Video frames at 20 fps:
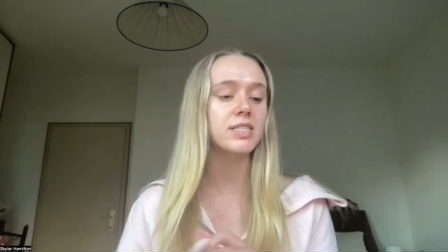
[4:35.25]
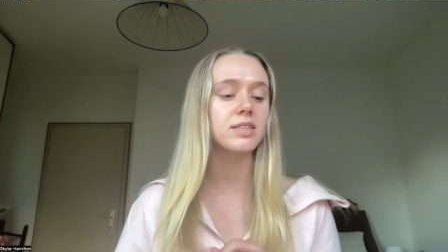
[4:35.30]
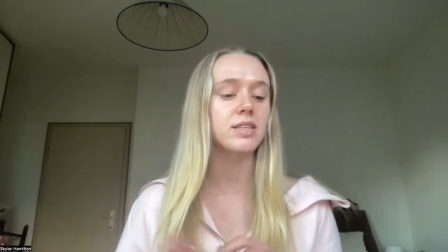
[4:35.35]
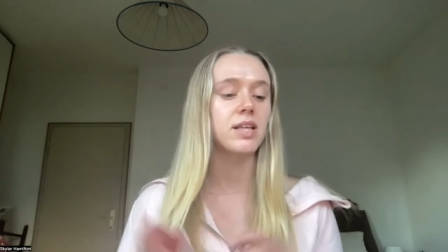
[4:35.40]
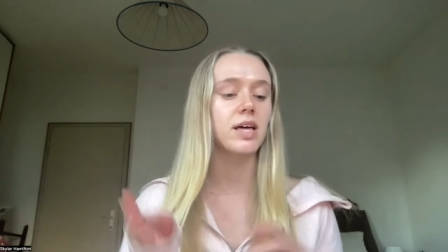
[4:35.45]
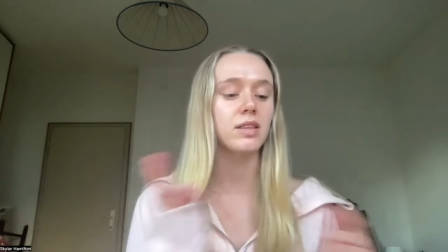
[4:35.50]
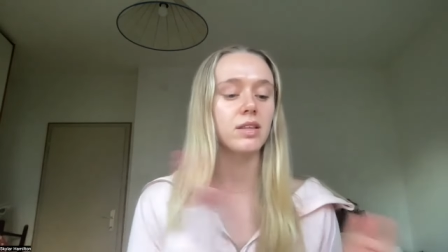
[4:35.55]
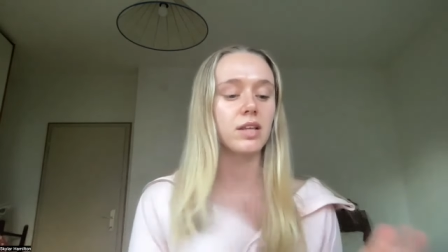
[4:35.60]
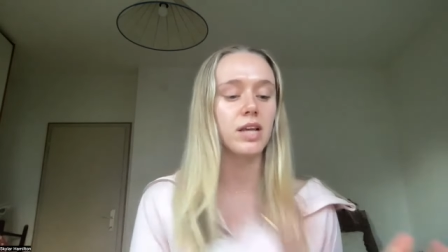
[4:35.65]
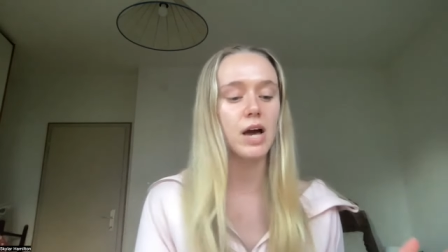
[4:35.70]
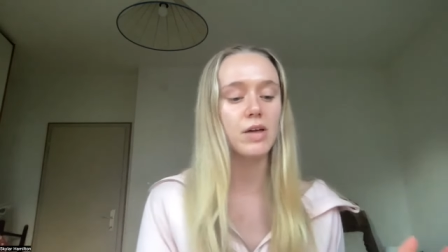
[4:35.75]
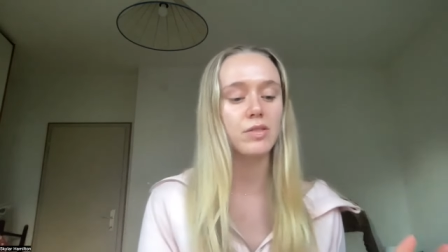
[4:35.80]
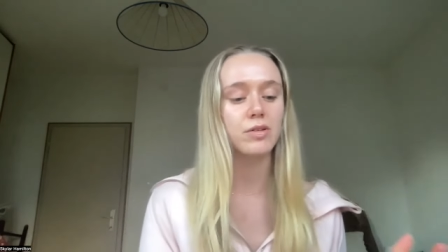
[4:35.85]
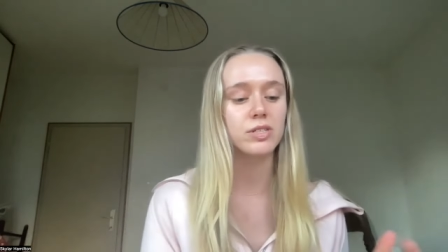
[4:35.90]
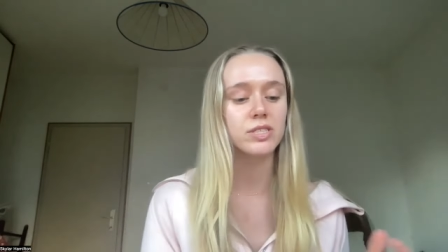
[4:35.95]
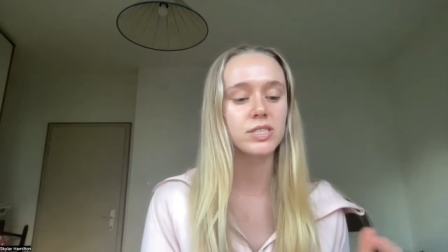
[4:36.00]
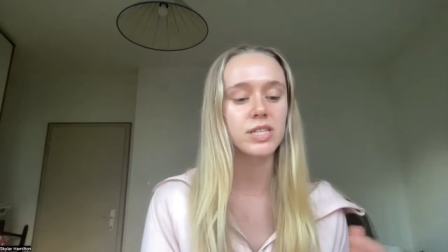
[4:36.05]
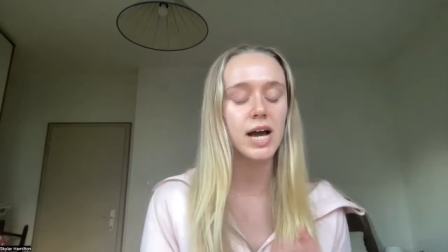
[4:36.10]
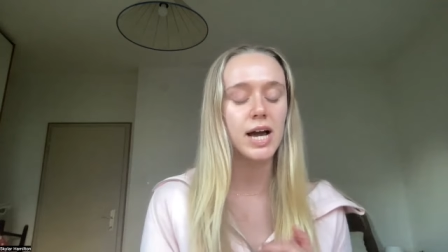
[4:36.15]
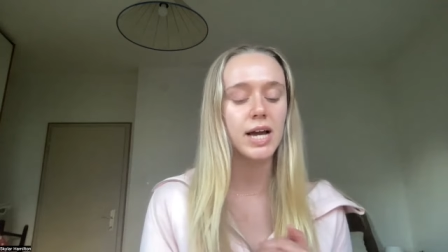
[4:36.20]
And then the other
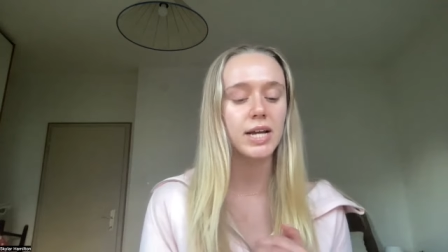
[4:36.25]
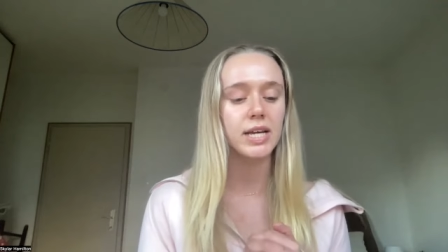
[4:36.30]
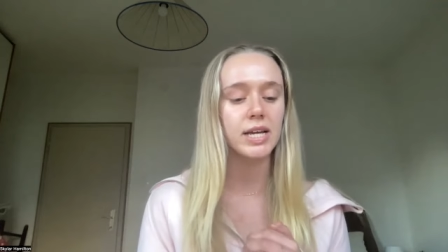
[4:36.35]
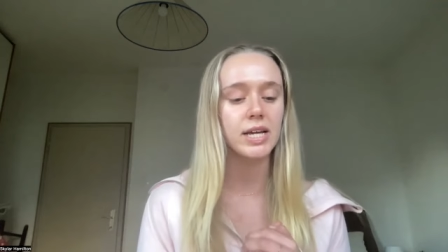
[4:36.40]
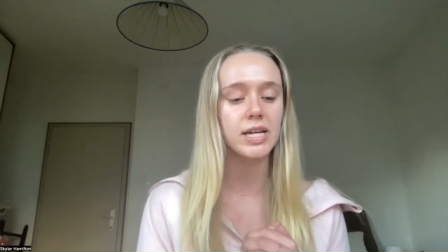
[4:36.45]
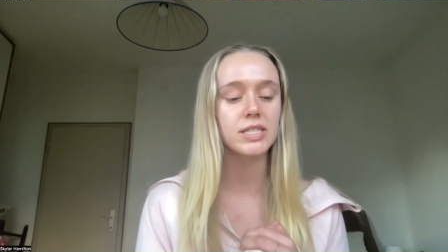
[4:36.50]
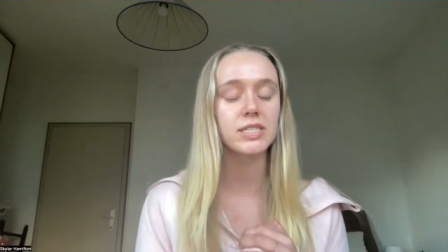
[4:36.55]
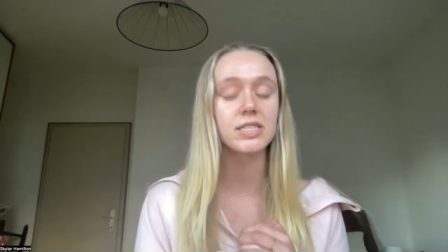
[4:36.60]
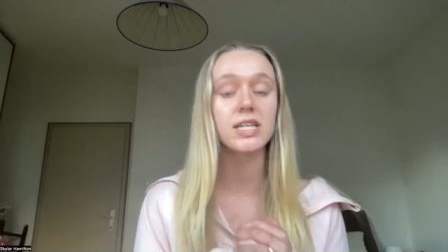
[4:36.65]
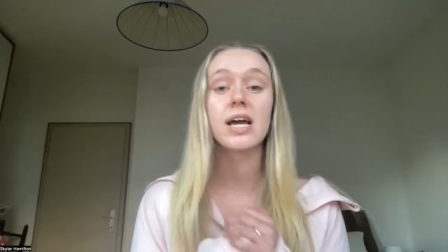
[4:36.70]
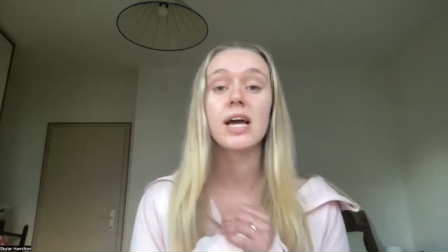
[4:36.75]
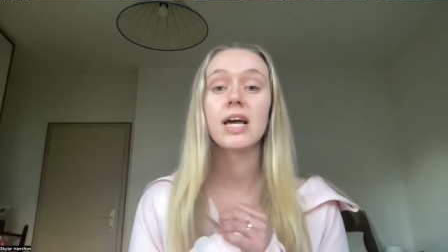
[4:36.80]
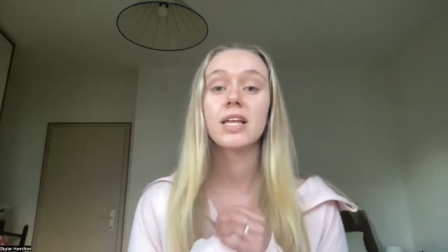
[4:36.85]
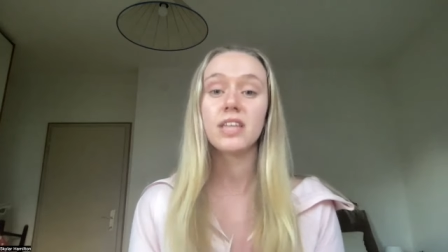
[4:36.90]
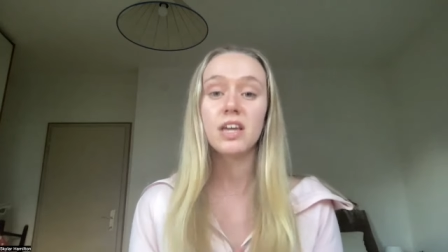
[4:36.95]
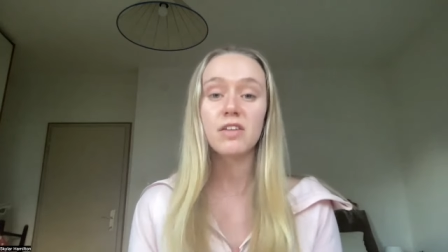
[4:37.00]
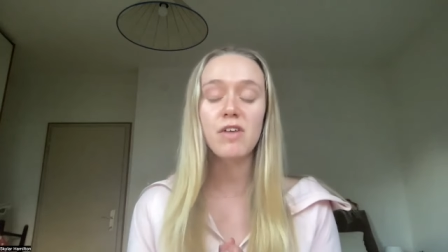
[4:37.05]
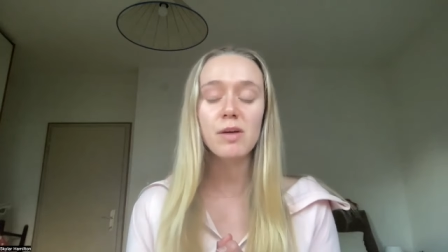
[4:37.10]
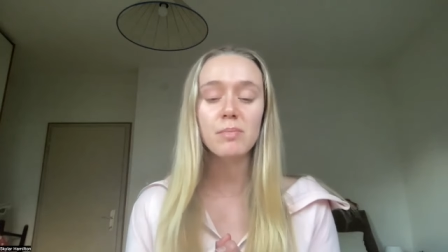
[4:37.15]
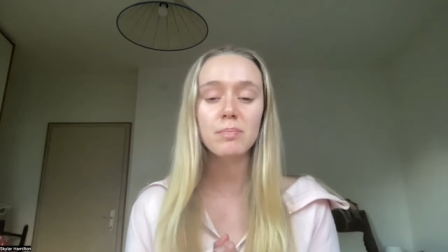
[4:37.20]
side is
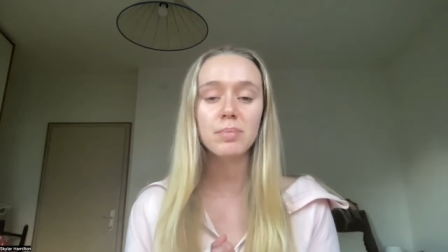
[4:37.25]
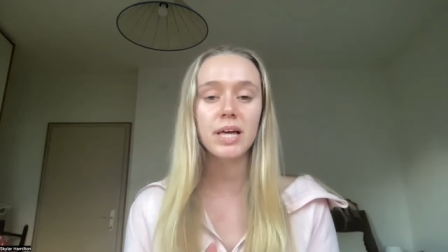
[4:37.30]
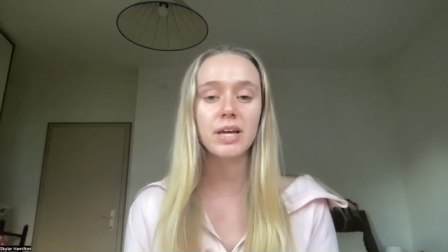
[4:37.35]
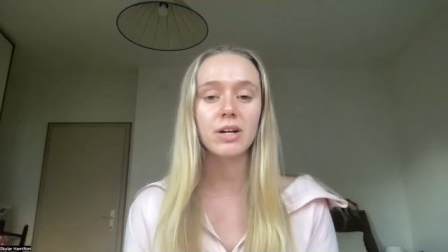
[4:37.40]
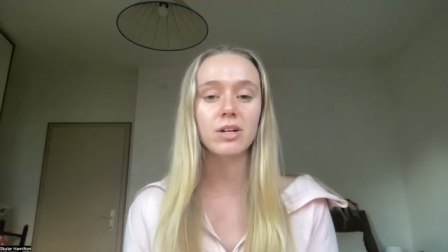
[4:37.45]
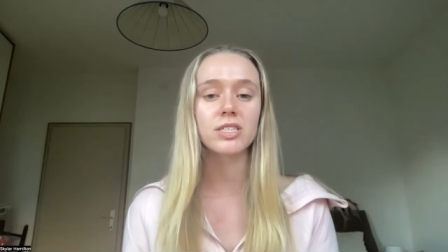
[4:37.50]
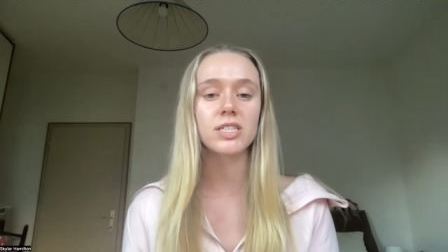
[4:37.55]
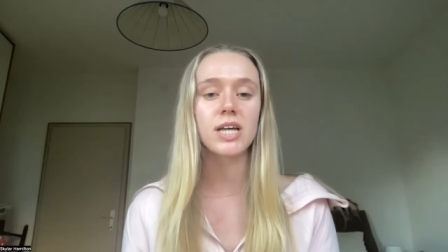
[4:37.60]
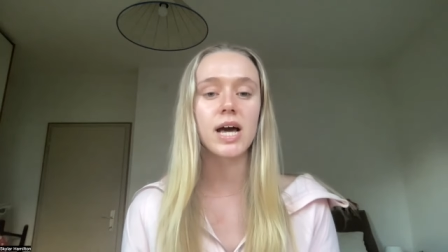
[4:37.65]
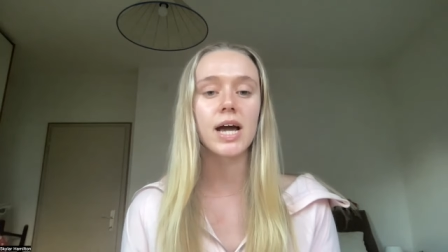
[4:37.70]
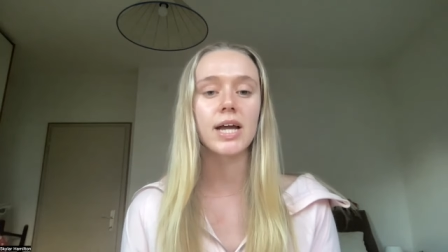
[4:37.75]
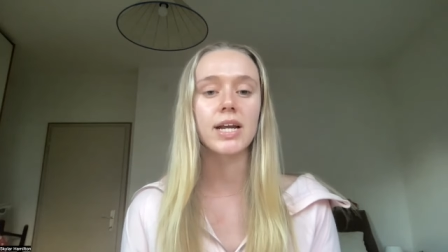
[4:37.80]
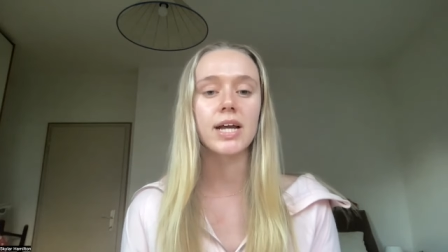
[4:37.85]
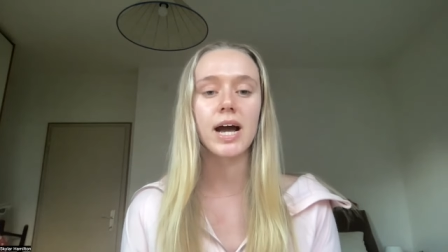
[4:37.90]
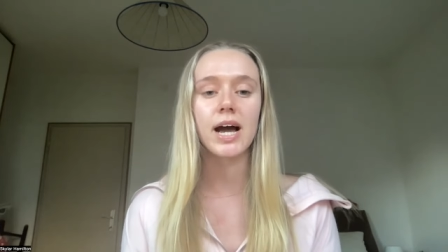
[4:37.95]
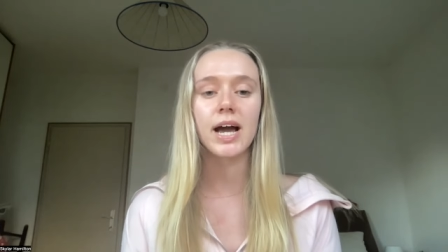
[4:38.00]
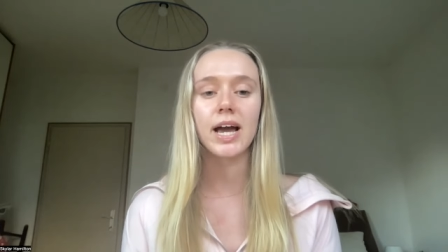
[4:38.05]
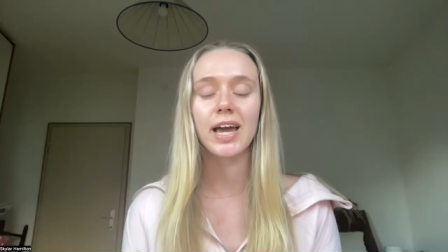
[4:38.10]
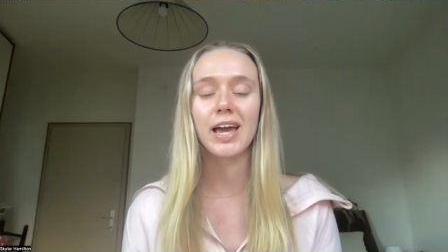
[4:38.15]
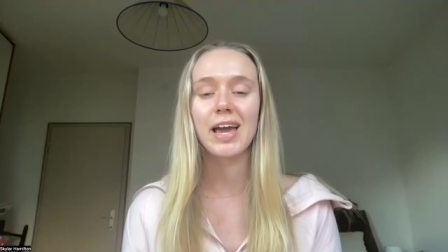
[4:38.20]
the event planner side.
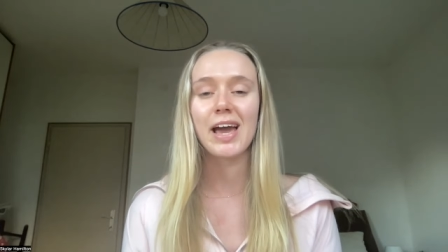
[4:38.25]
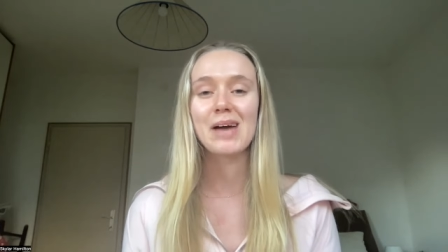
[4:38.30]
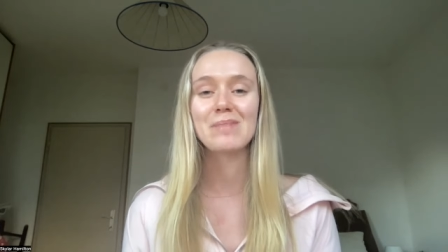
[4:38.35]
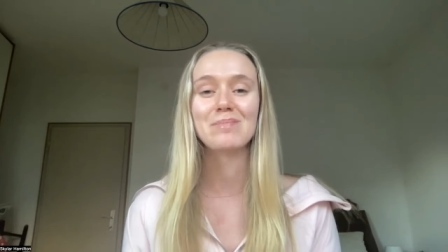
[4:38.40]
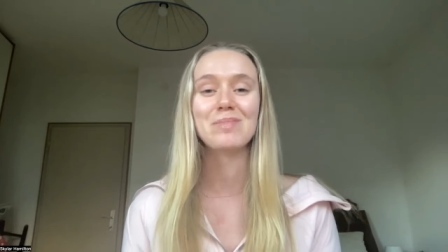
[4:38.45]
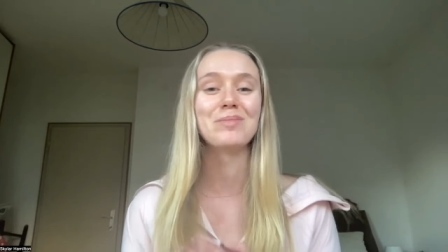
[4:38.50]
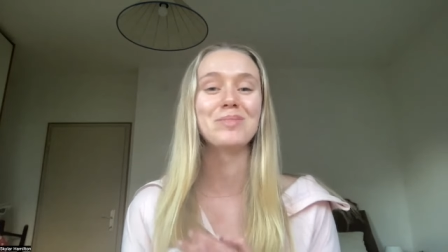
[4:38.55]
I am